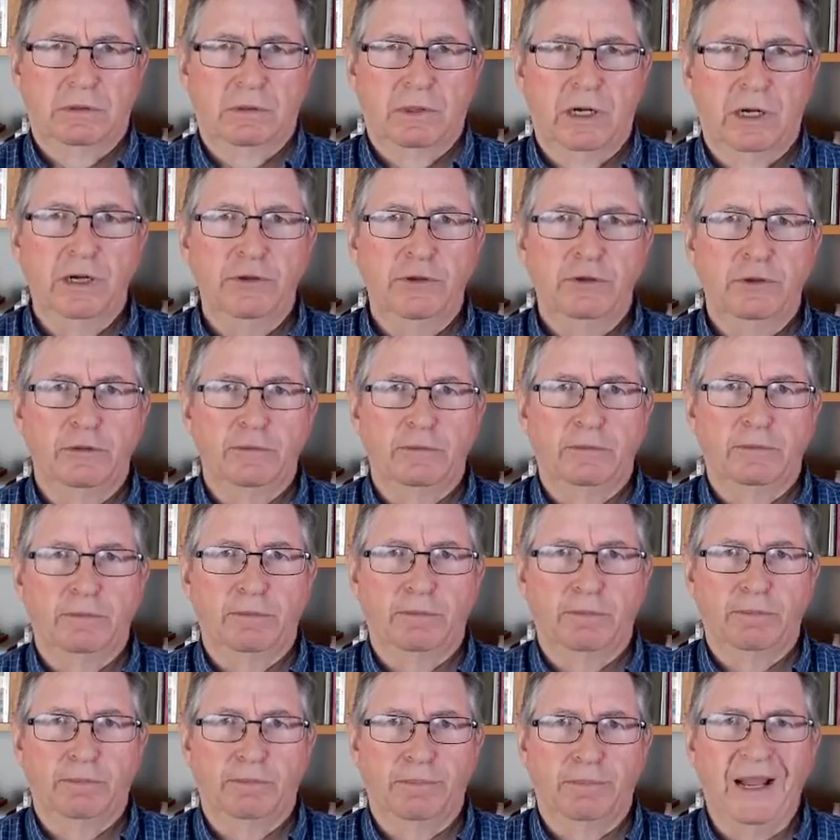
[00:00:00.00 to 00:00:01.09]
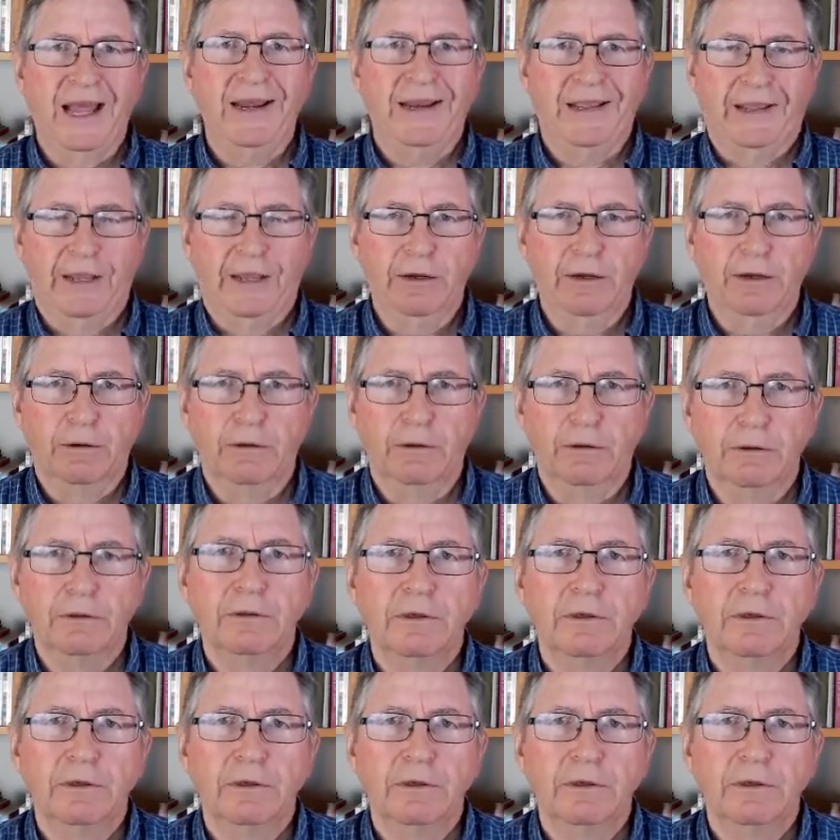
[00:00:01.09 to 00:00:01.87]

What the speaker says: And I thought, bloody hell,